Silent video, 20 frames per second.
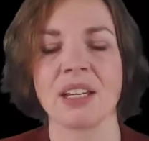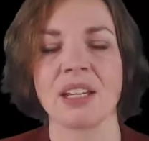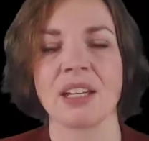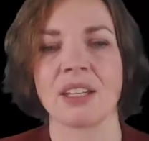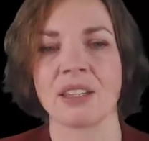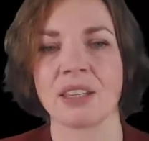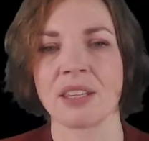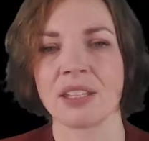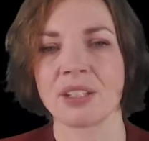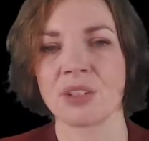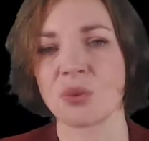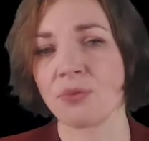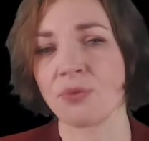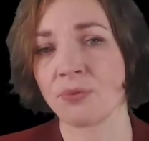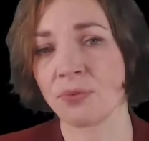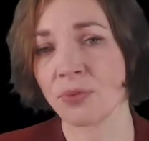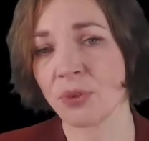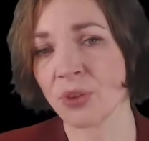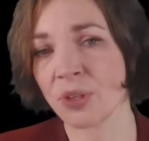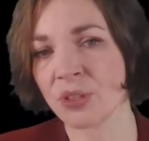The
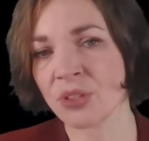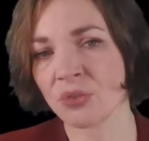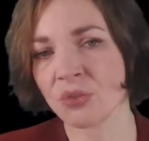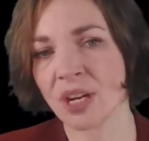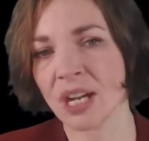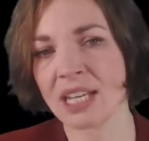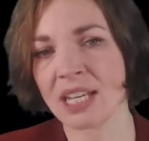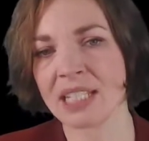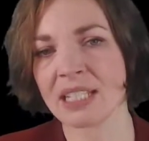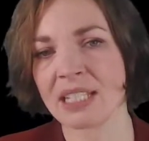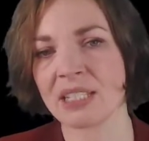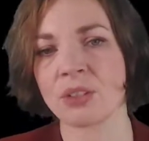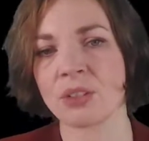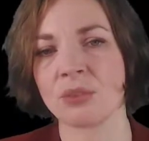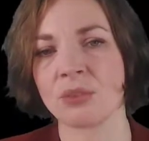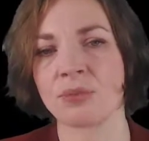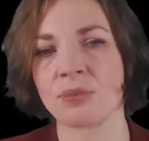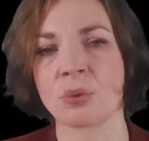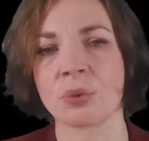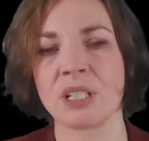first rise of
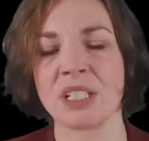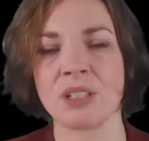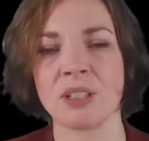20